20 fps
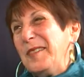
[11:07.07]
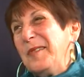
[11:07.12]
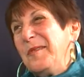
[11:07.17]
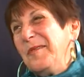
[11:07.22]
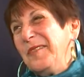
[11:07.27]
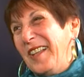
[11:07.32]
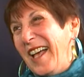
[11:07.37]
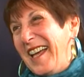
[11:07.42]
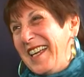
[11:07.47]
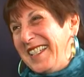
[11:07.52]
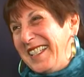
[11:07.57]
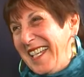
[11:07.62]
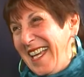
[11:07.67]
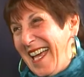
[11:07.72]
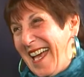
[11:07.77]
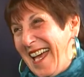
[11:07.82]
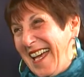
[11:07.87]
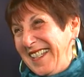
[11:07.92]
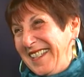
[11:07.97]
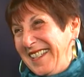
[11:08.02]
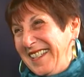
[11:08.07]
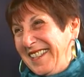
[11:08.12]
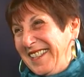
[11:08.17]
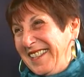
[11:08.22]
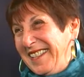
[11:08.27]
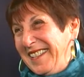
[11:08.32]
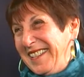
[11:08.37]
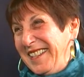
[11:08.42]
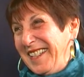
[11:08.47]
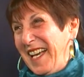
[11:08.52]
do like
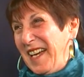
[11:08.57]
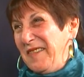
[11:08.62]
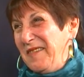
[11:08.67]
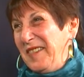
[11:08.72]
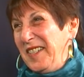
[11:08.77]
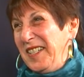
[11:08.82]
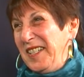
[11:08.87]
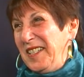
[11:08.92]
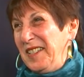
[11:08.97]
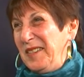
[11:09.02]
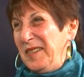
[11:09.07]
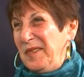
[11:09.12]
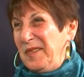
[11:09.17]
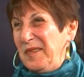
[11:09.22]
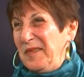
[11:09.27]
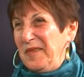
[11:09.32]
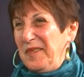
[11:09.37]
cats. I really do.